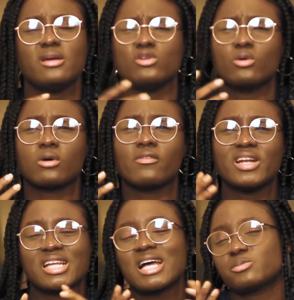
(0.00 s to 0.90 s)
Your cover
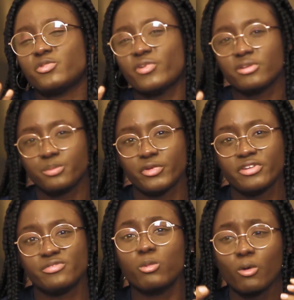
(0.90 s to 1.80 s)
letter has to be very
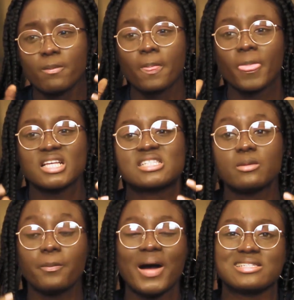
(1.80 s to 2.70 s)
brief, but
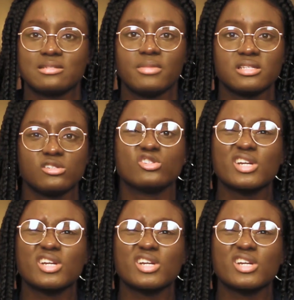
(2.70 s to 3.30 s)
still pass the message.